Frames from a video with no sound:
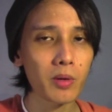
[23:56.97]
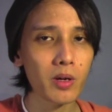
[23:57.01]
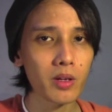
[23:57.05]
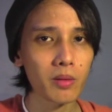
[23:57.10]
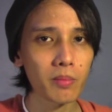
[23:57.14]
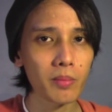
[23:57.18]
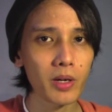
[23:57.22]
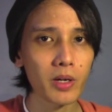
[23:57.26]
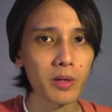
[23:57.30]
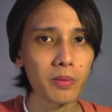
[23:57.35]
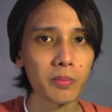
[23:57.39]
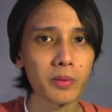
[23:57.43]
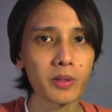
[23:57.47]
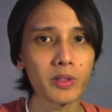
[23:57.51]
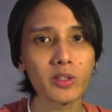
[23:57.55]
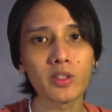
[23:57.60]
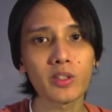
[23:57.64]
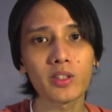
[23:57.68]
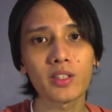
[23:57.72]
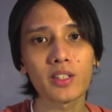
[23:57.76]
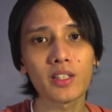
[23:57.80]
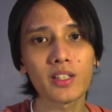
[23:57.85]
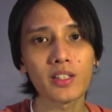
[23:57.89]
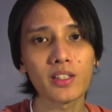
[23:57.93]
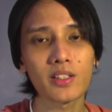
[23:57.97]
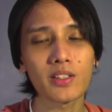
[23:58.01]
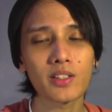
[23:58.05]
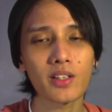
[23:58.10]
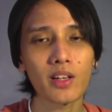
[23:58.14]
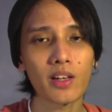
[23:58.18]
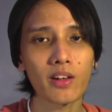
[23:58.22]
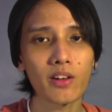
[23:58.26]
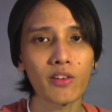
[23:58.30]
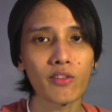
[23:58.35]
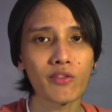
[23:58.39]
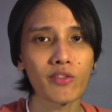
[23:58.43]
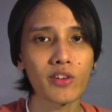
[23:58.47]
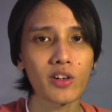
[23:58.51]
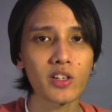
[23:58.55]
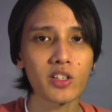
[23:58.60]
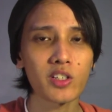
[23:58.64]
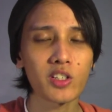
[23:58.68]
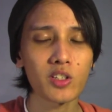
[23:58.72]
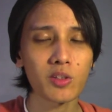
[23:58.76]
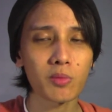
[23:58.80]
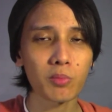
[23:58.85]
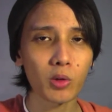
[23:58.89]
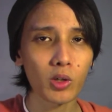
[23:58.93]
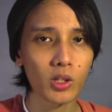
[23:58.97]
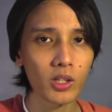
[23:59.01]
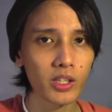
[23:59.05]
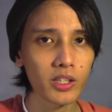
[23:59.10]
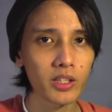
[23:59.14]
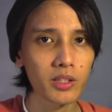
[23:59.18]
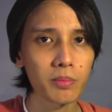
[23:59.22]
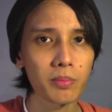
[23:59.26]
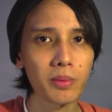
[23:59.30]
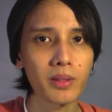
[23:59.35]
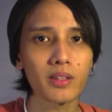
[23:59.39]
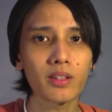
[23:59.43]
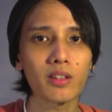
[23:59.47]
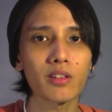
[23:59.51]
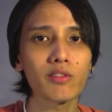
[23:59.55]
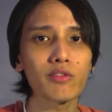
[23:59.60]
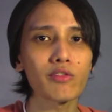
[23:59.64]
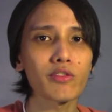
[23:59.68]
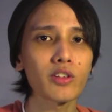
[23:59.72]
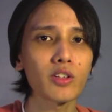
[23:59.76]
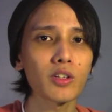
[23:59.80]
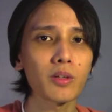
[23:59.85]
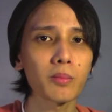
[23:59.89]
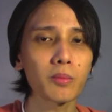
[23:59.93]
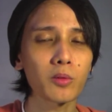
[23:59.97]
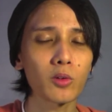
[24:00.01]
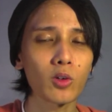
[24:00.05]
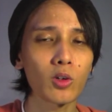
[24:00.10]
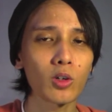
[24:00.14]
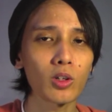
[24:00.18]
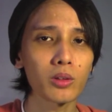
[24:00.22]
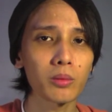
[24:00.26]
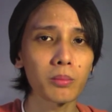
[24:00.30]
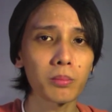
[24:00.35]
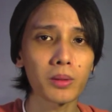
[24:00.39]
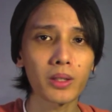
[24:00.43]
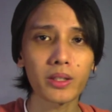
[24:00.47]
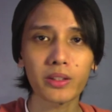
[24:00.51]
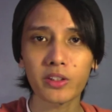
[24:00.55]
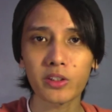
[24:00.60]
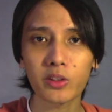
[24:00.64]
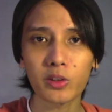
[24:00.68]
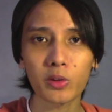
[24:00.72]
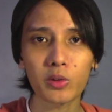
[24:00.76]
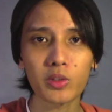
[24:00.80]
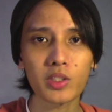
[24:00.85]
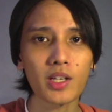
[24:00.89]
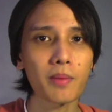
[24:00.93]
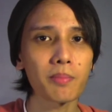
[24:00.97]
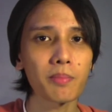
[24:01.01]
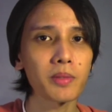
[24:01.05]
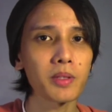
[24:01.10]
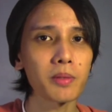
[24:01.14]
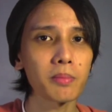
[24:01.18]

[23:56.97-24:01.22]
in my opinion, is a very small independent film called Bloody Nose, Empty